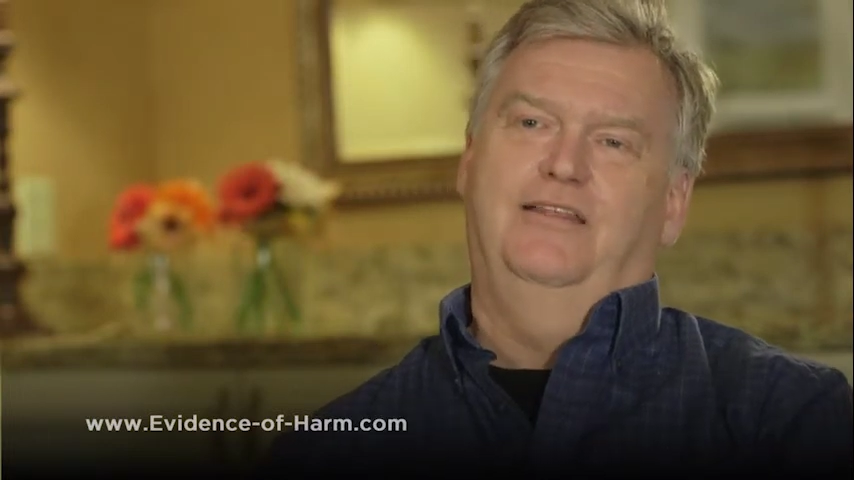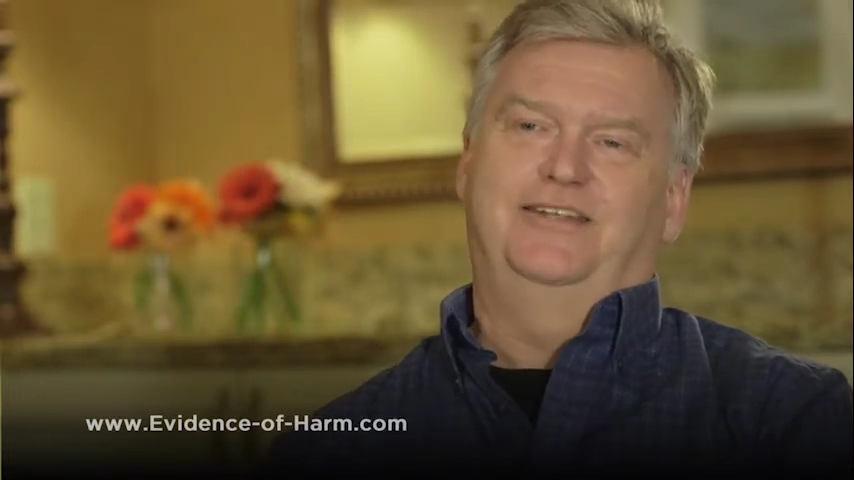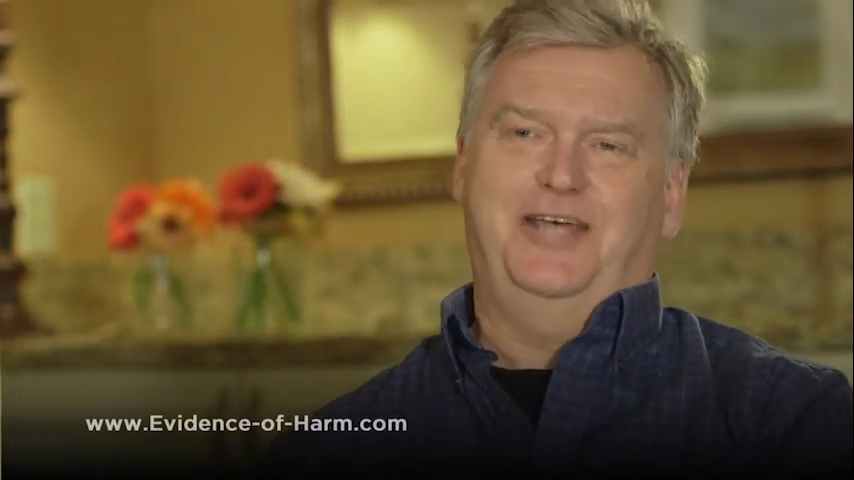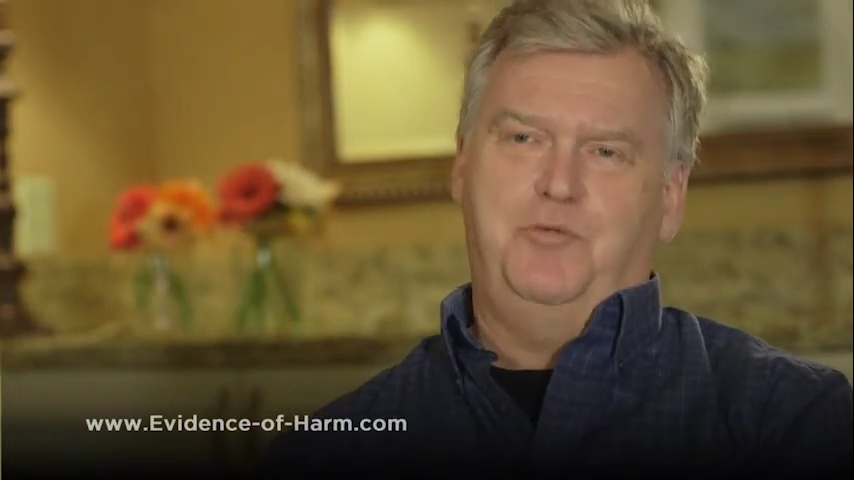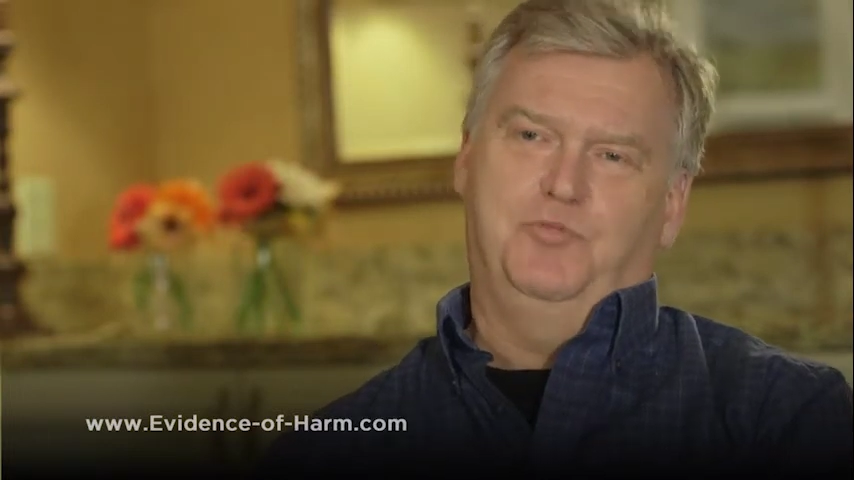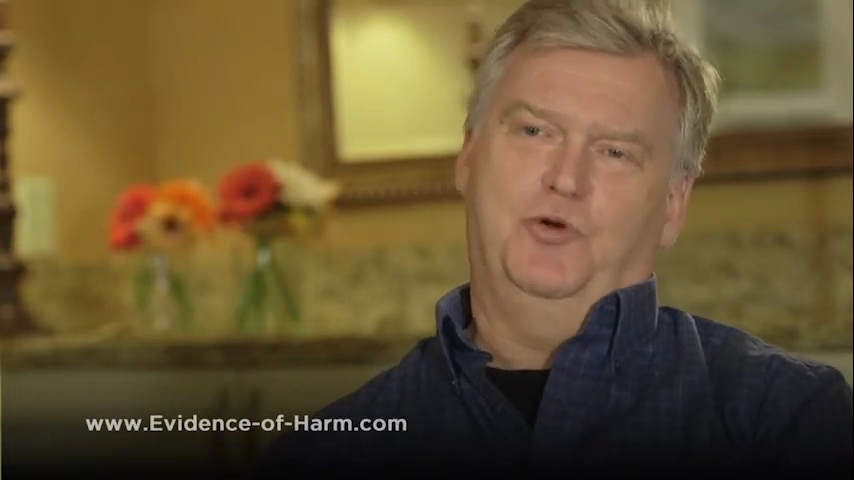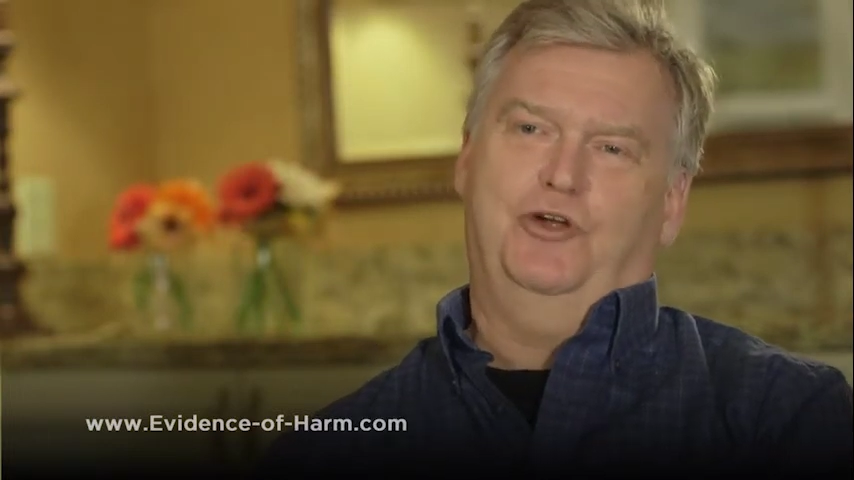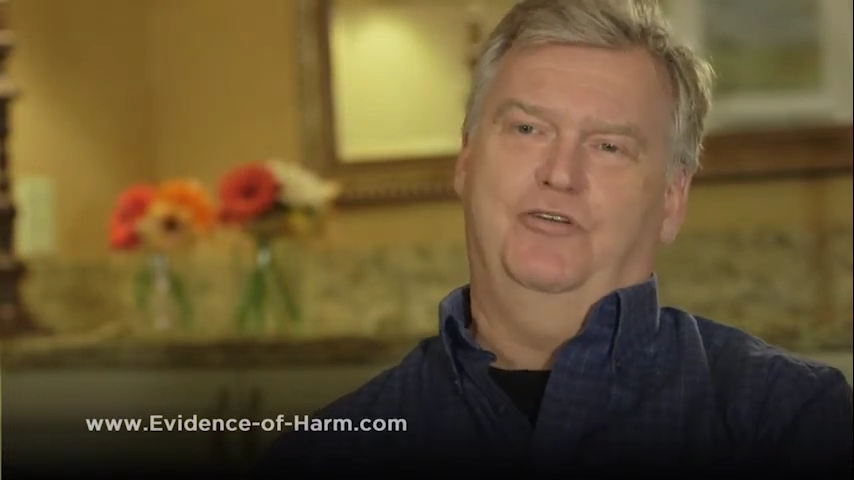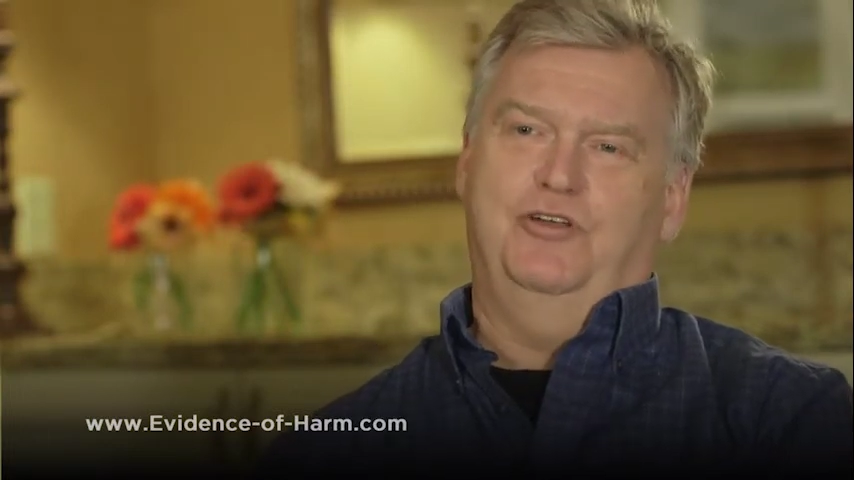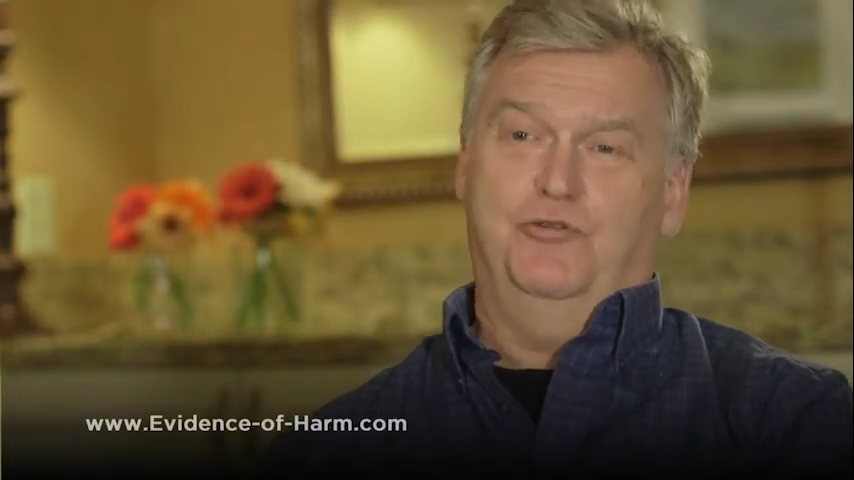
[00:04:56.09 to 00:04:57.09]
the type of
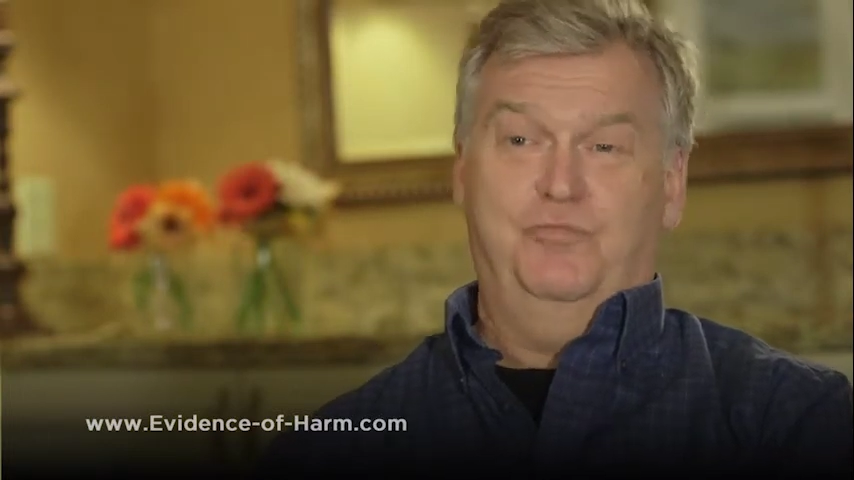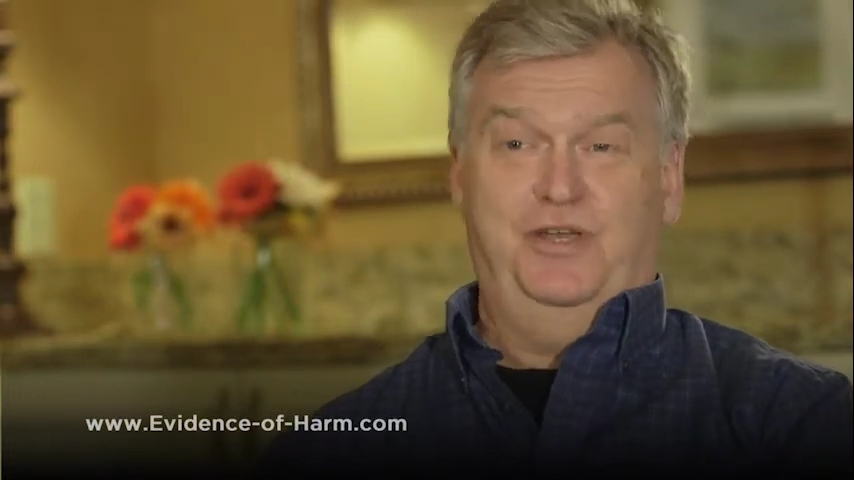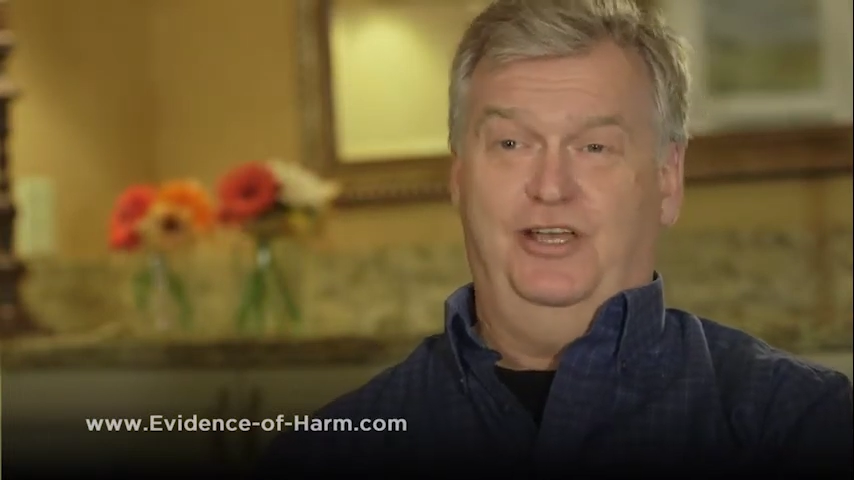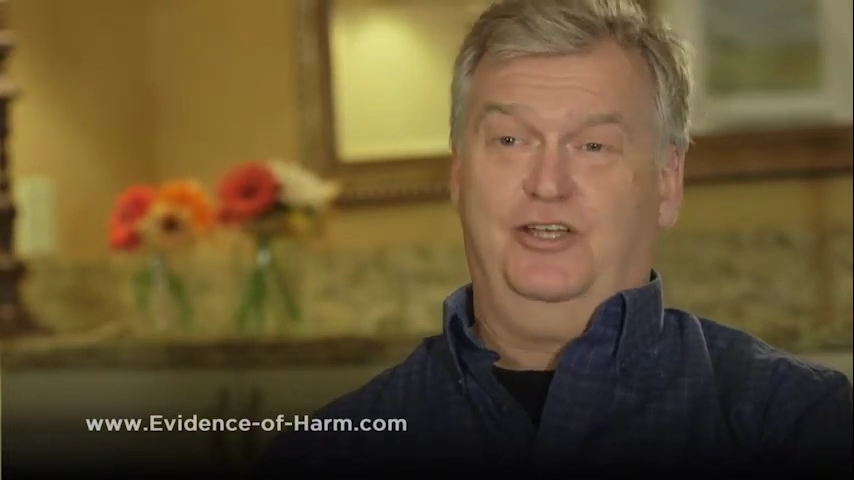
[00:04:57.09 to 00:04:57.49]
mercury you're being